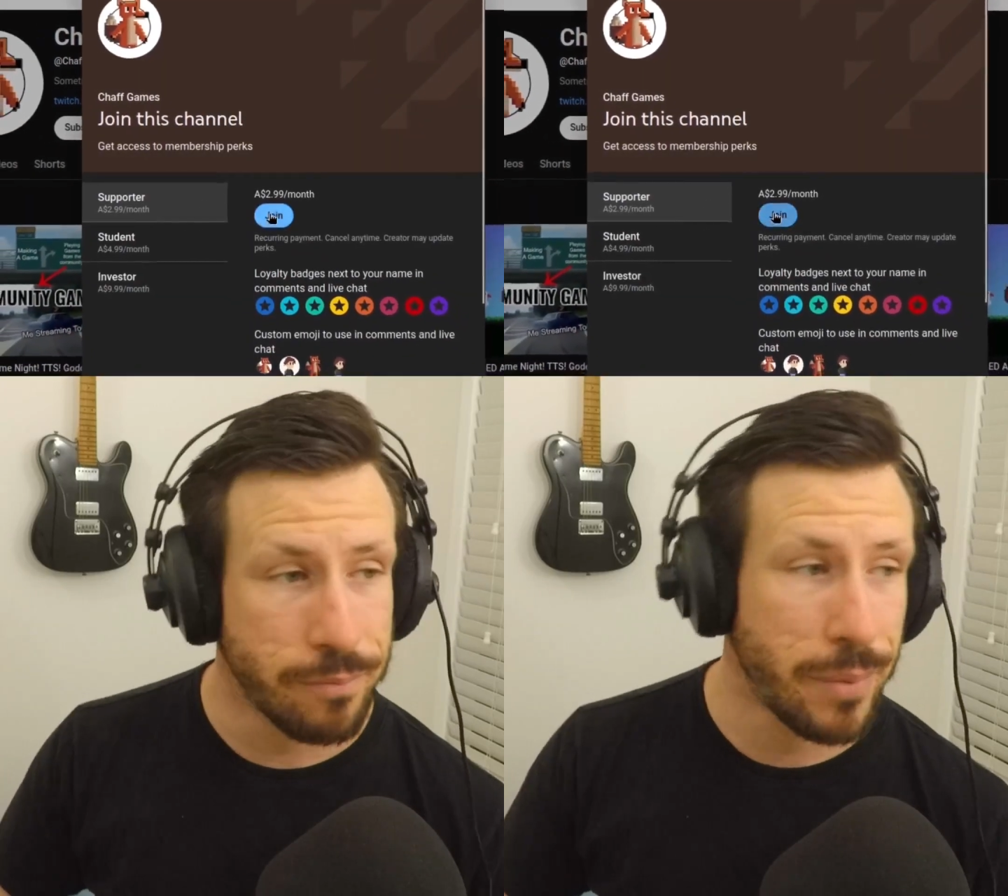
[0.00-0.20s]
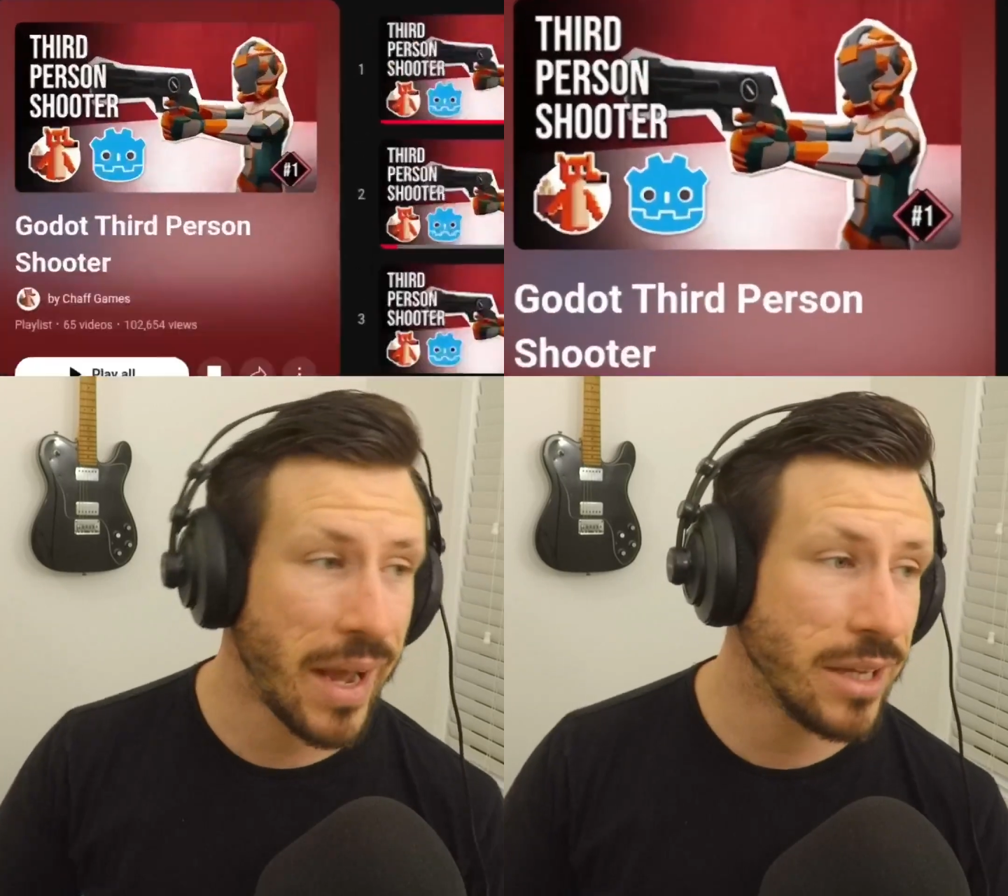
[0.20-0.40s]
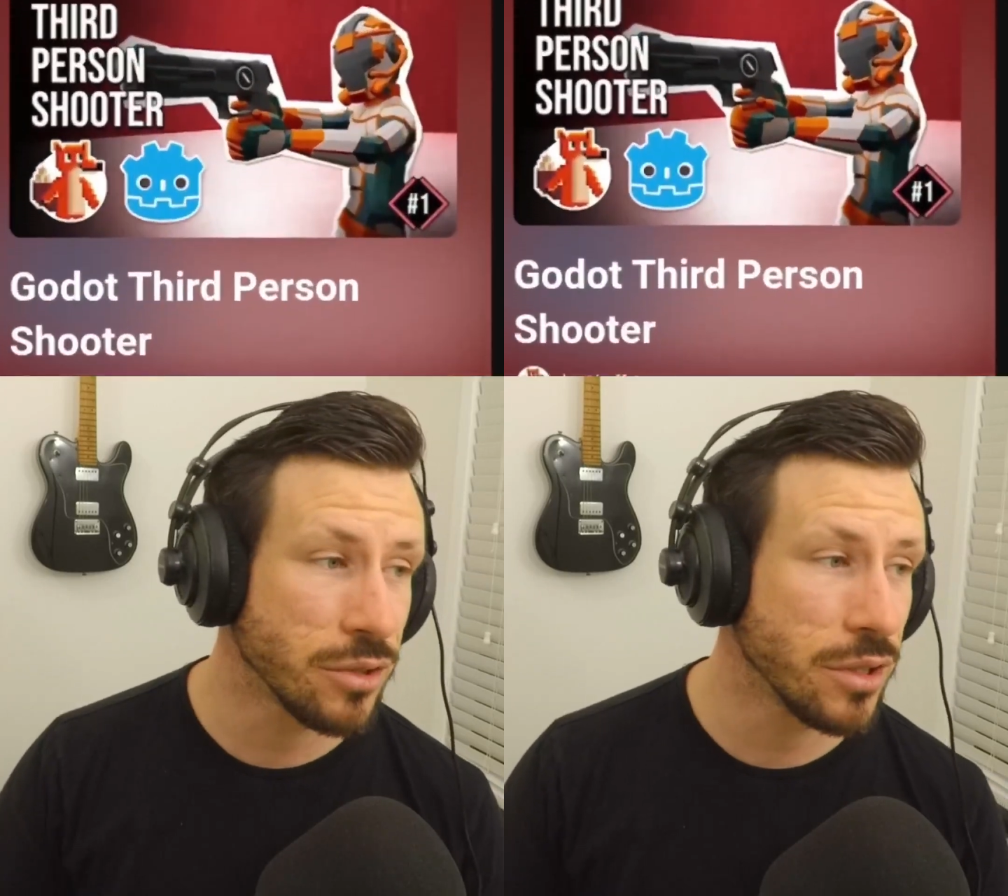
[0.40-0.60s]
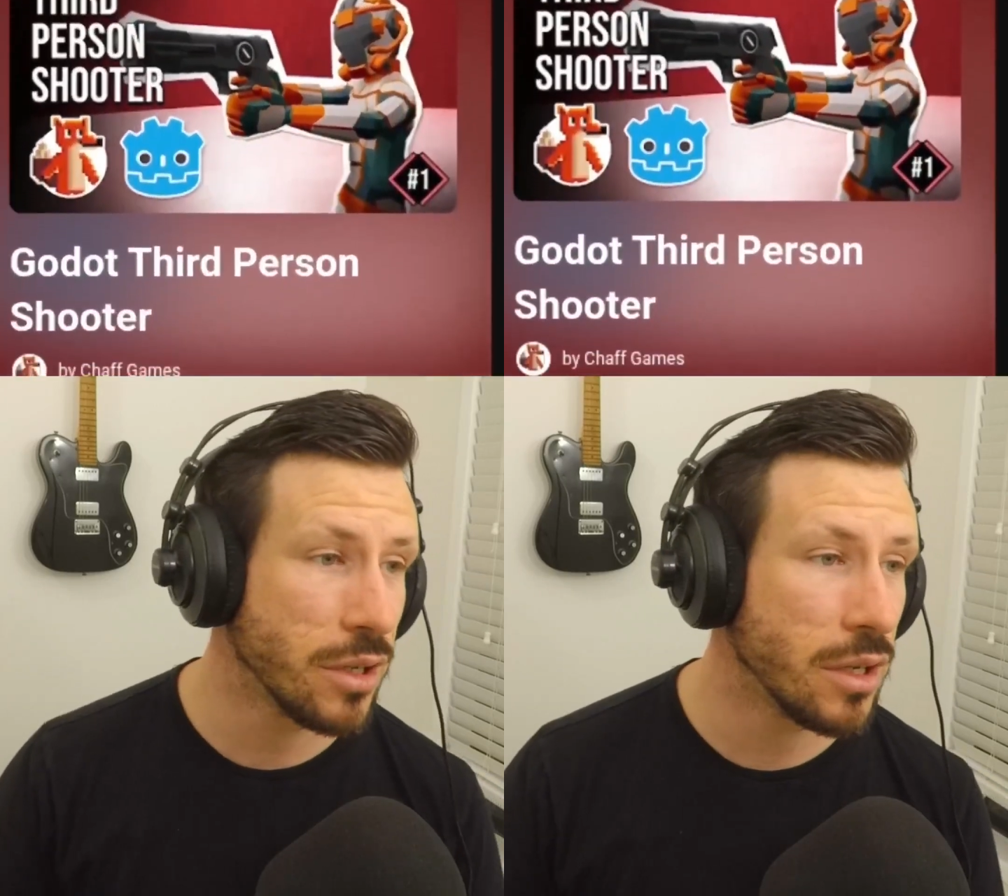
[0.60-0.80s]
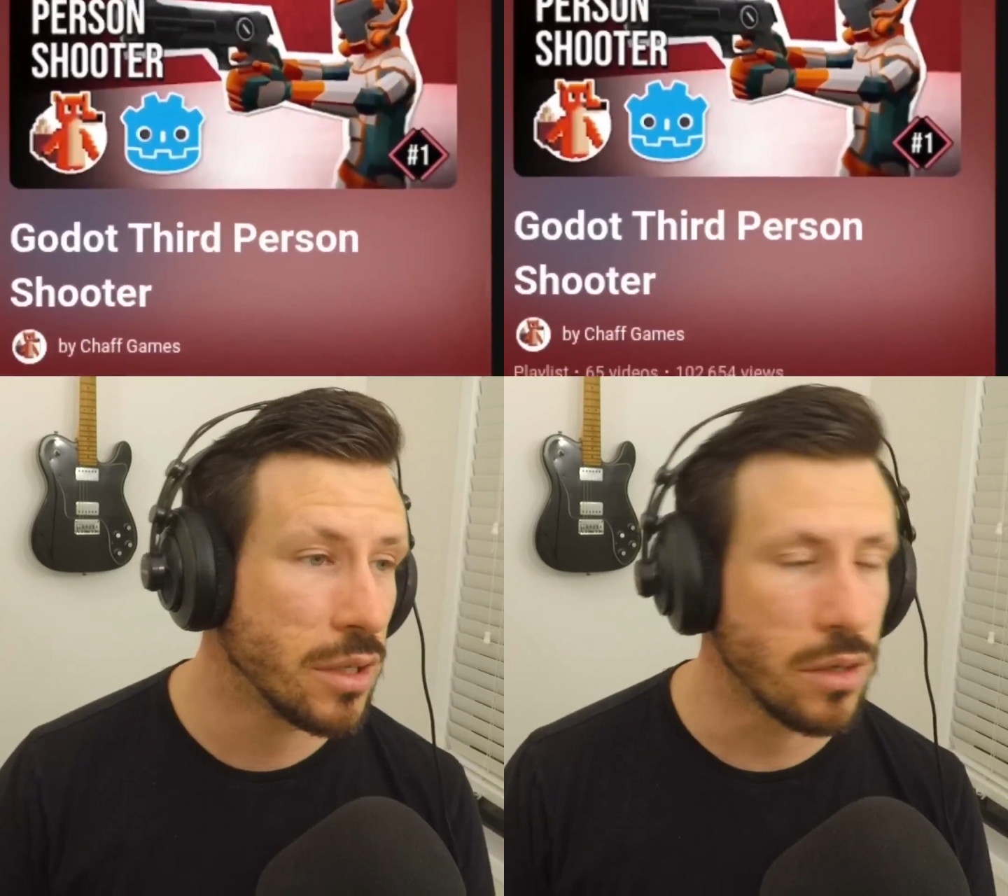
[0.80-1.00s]

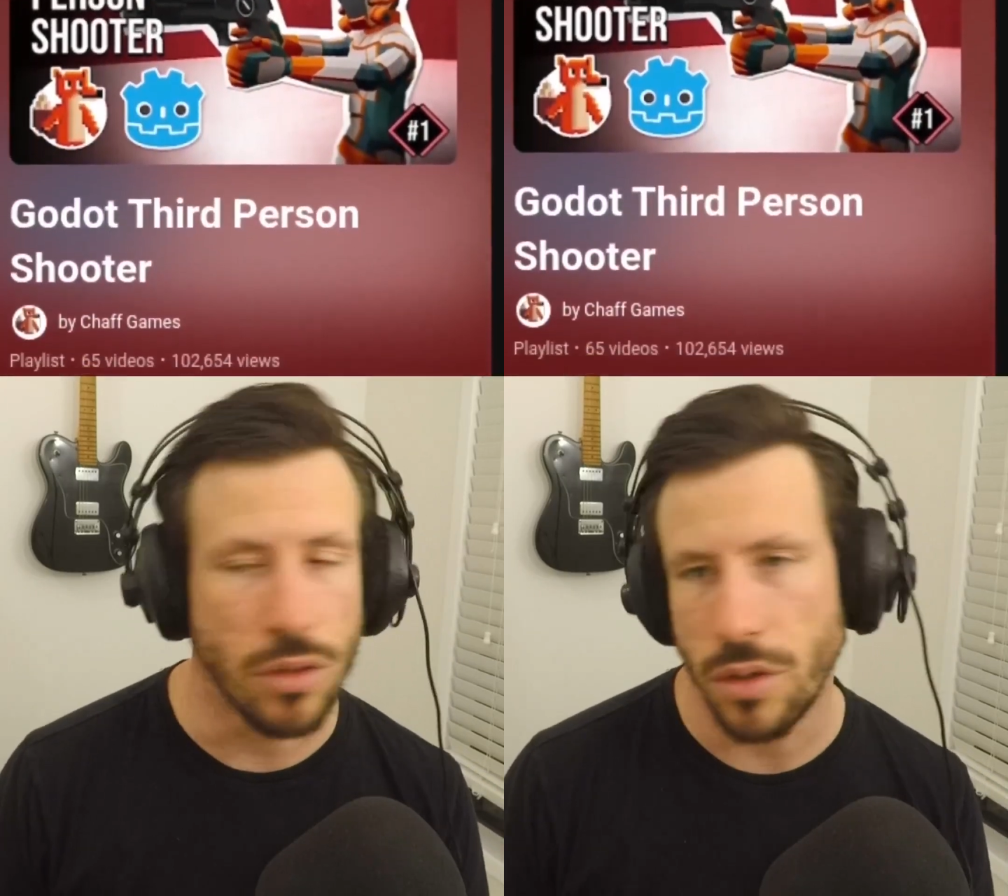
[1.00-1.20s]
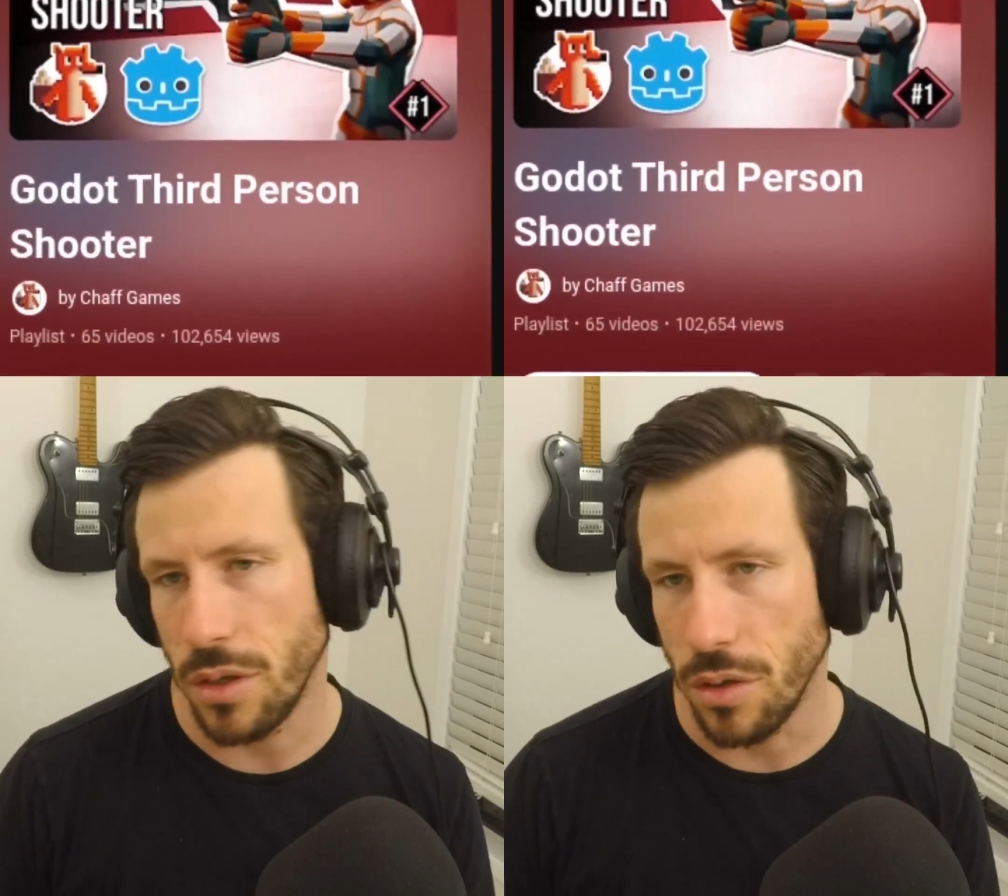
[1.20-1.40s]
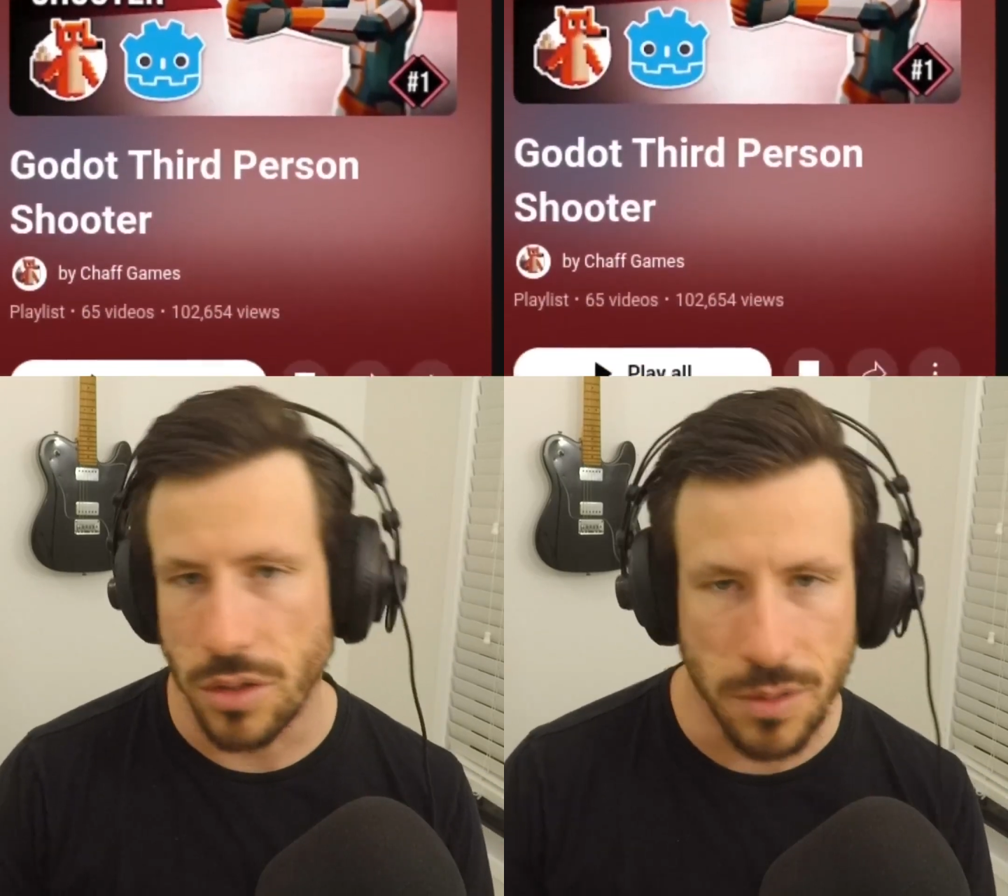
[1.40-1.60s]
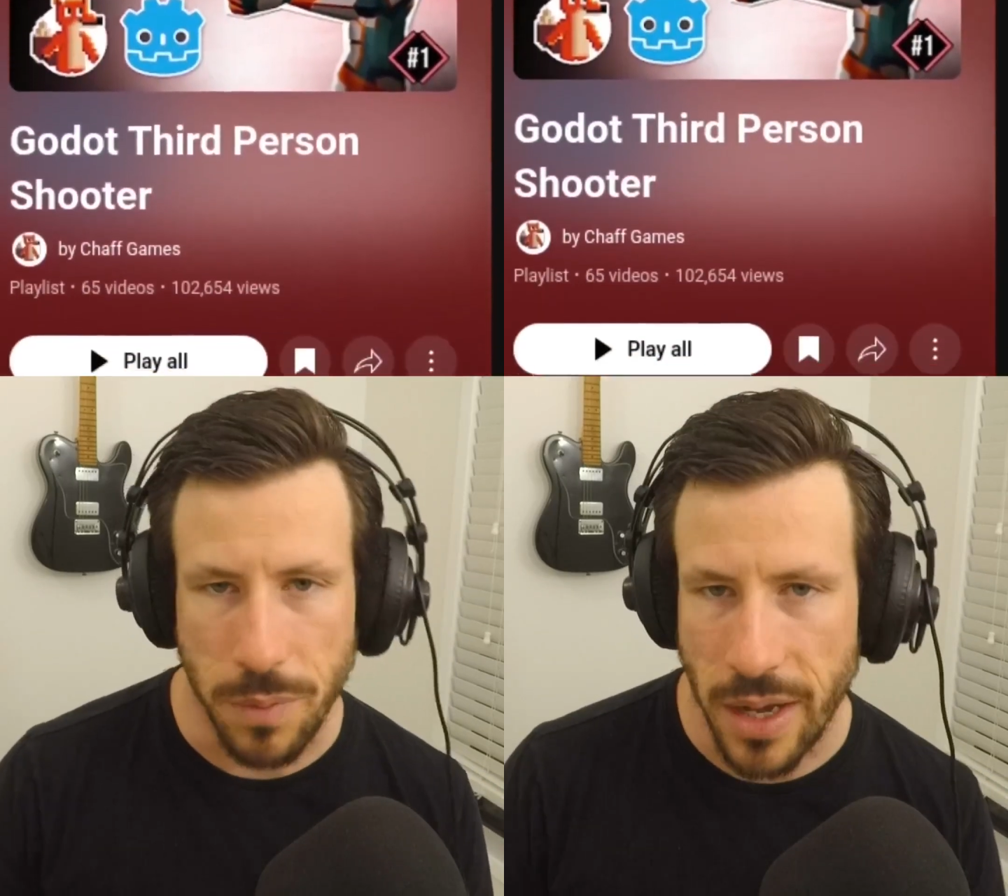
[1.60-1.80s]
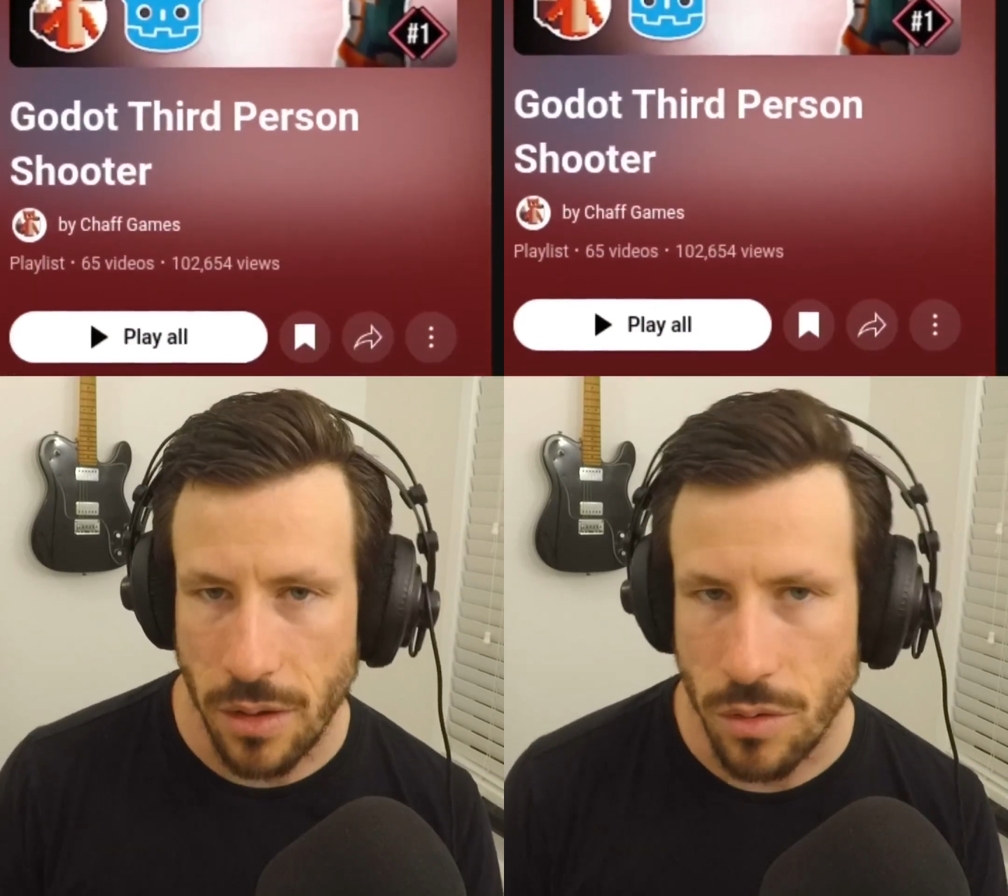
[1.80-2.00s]
Patreon, or you just
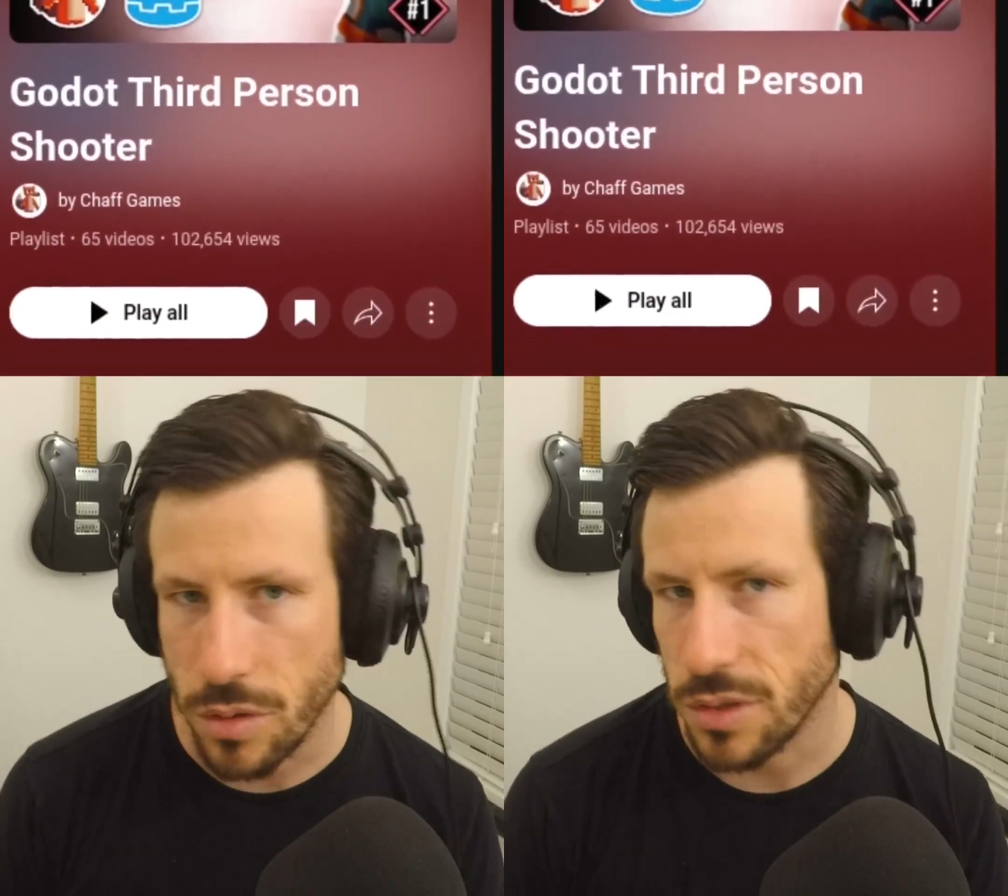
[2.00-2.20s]
buy the course on